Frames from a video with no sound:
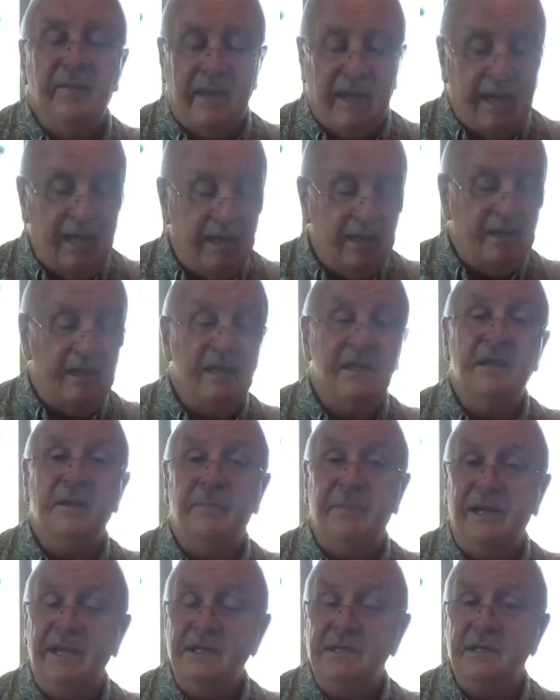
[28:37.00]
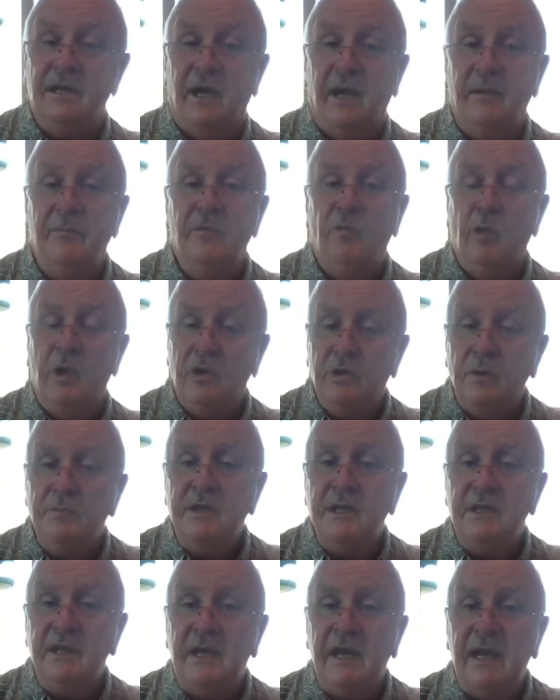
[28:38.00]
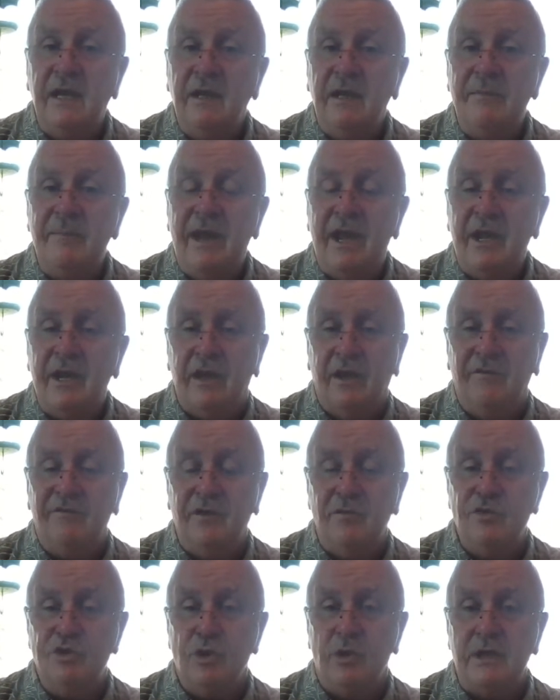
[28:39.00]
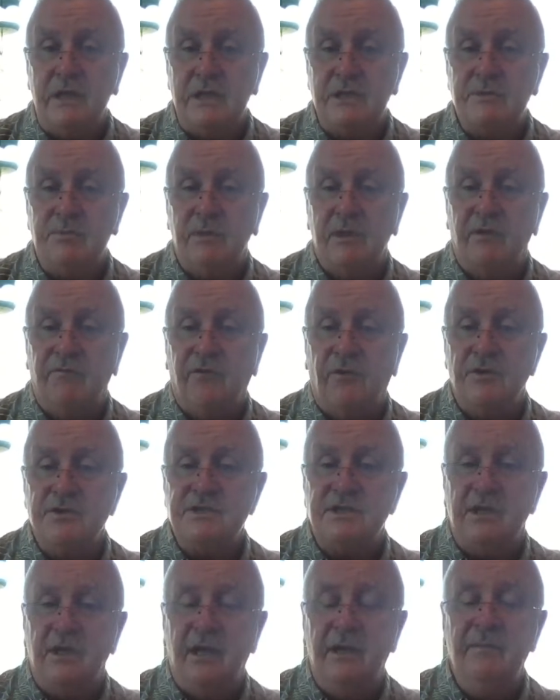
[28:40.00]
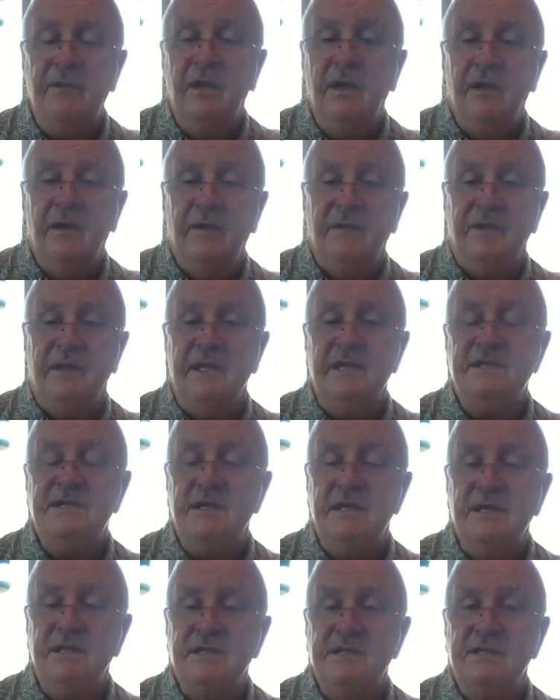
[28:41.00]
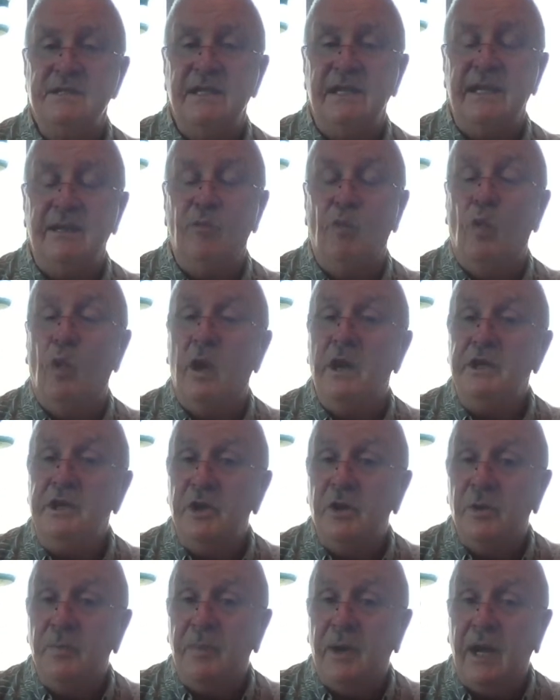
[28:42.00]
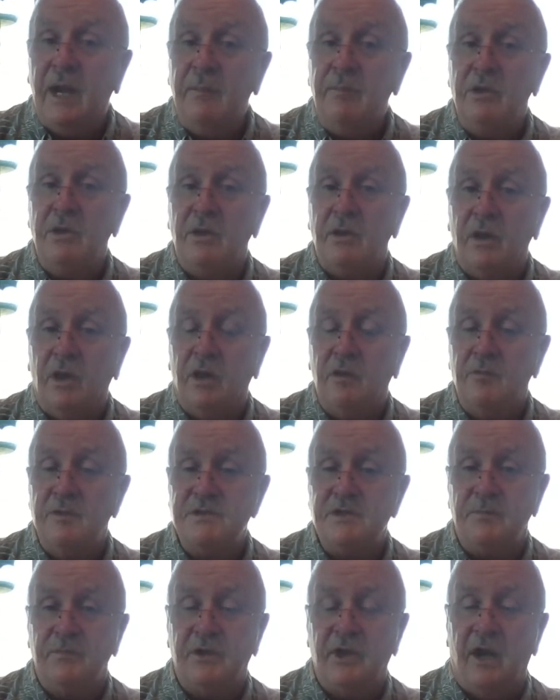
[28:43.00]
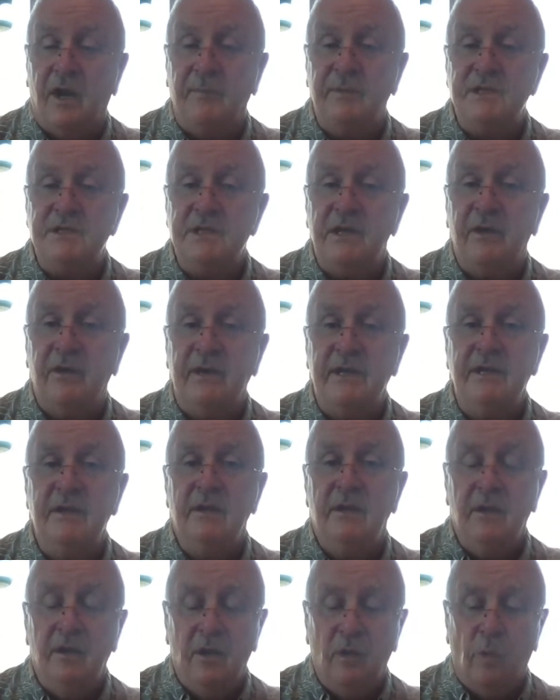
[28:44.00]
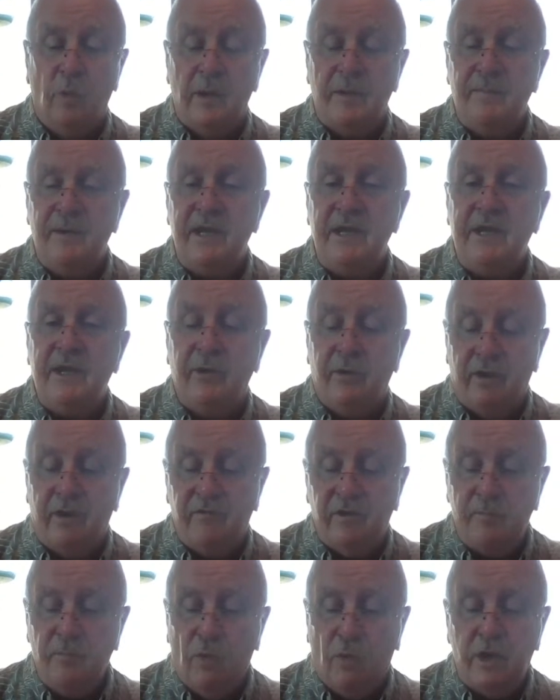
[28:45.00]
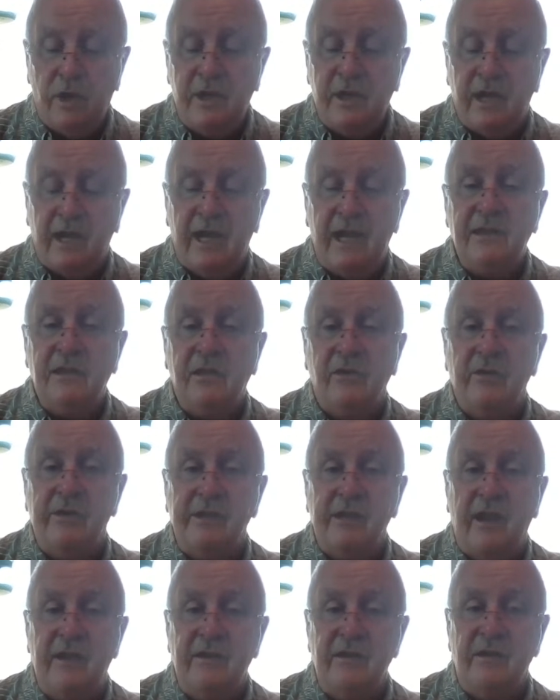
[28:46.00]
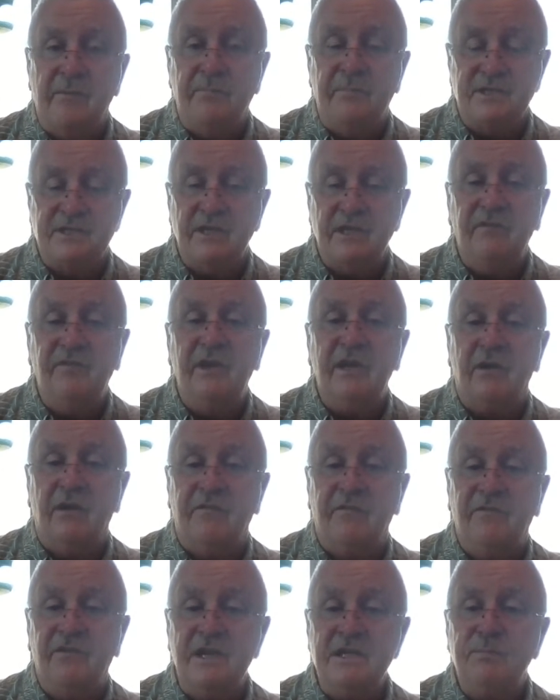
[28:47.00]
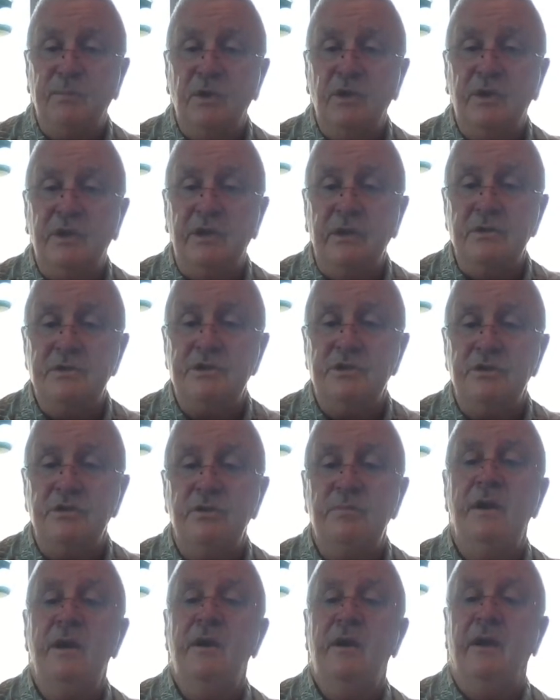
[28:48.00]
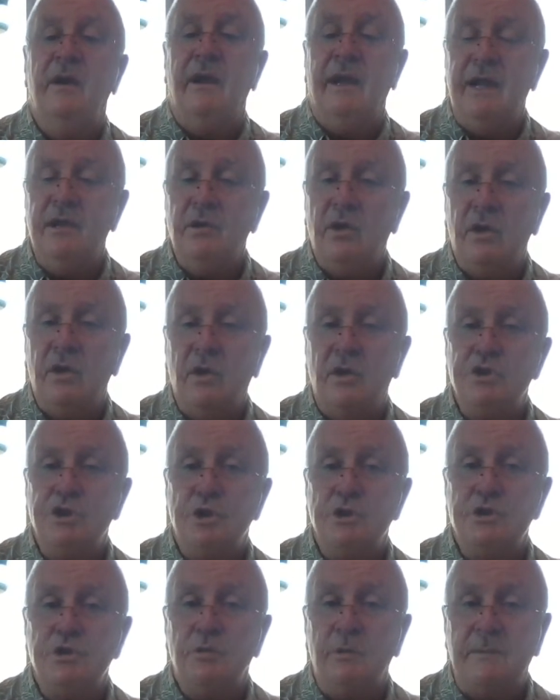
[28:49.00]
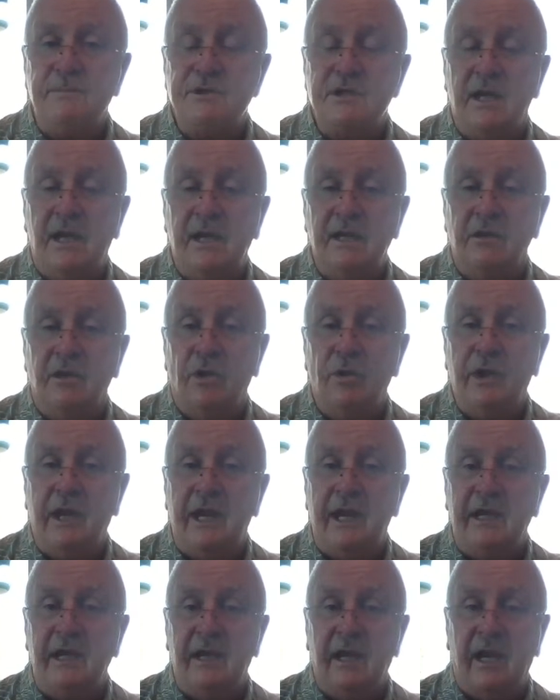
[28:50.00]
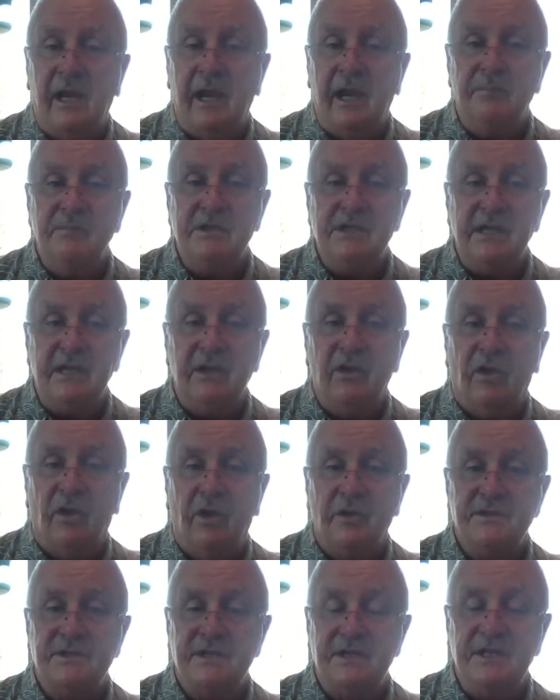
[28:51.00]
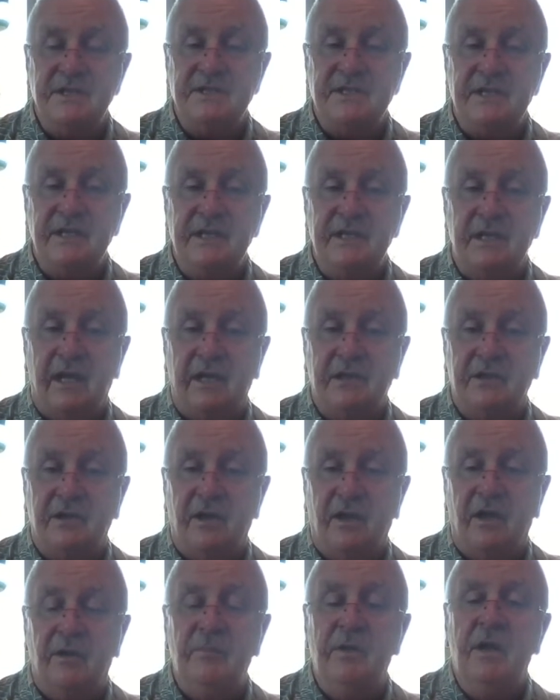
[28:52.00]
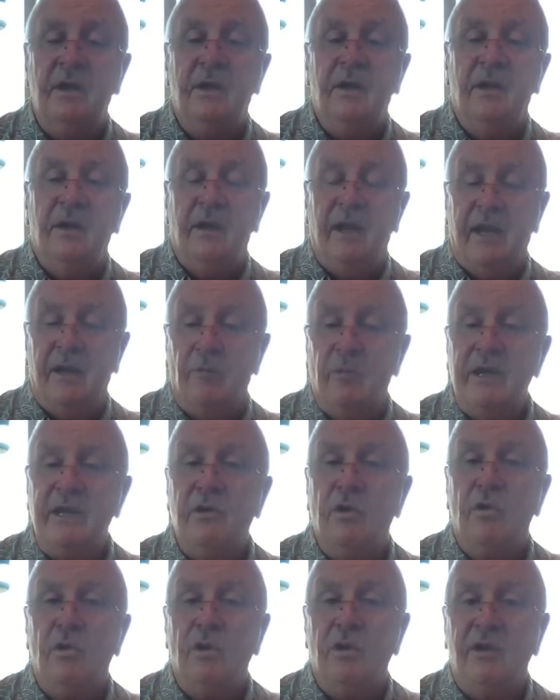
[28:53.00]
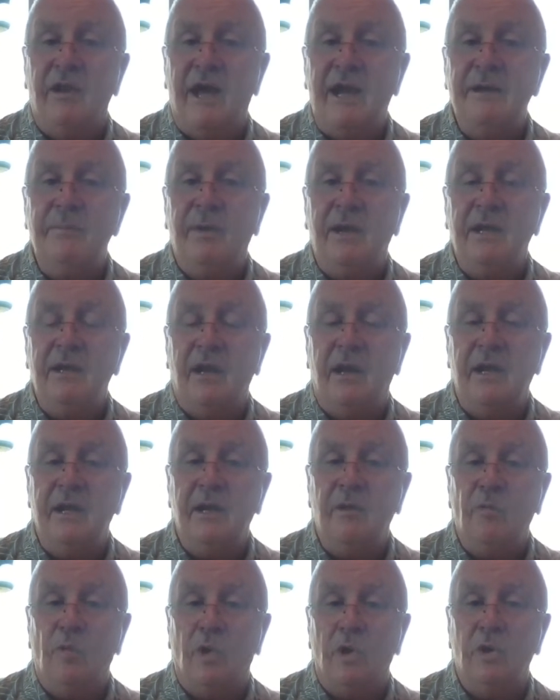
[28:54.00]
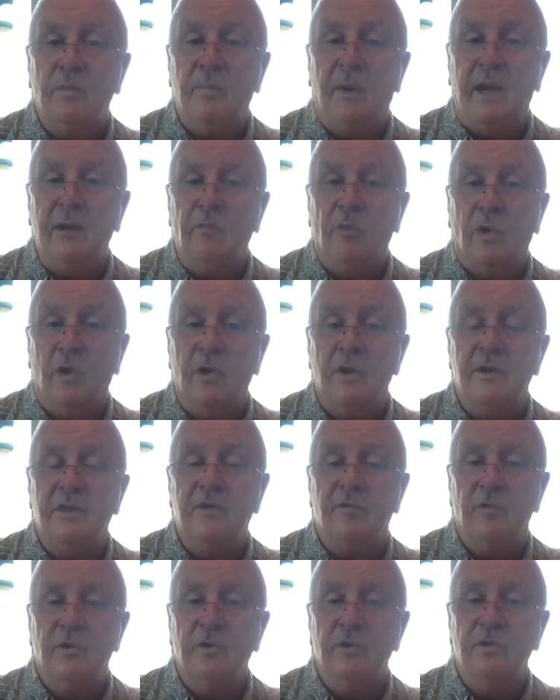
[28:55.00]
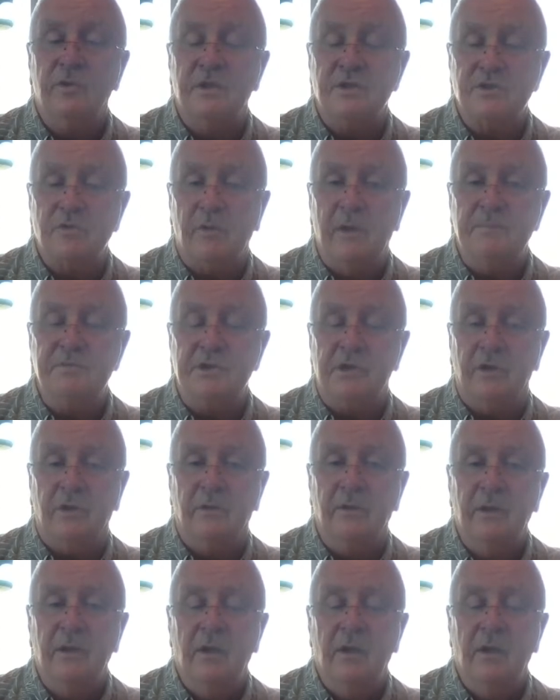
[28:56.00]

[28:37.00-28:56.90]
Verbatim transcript: And in the meantime, welcome to the Daily Manna if you've joined us for the first time. This is the one-year Bible along with some commentary. We meet here every morning at 8:30 a.m. Pacific on Facebook, YouTube, and on our church website located at mthallcc.com, and we go line by line and word by word through the scripture.